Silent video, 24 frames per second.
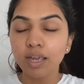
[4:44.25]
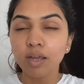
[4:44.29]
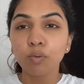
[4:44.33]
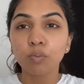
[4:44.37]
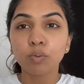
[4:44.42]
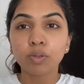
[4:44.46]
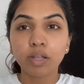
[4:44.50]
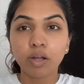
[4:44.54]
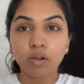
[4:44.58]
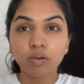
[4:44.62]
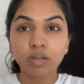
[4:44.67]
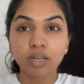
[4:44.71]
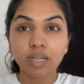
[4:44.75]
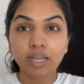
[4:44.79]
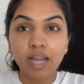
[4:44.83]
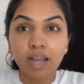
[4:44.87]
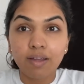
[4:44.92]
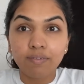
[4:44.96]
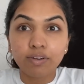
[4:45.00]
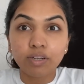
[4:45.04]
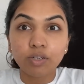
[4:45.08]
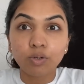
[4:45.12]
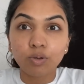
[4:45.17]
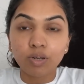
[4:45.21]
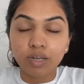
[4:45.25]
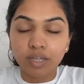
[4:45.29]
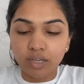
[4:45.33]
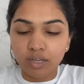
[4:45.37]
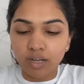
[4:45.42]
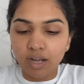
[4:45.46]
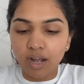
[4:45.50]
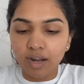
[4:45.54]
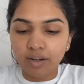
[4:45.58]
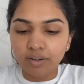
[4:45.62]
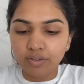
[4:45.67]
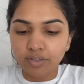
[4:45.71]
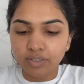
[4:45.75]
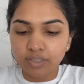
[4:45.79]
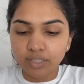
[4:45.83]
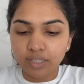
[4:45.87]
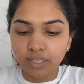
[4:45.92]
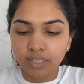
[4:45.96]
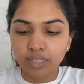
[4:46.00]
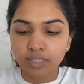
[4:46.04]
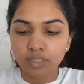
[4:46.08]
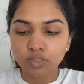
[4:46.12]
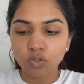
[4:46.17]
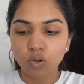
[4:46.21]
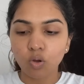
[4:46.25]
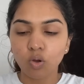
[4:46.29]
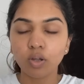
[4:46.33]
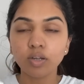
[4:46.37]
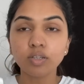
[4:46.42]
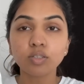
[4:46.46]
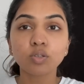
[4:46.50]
without like having to layer 100 things on.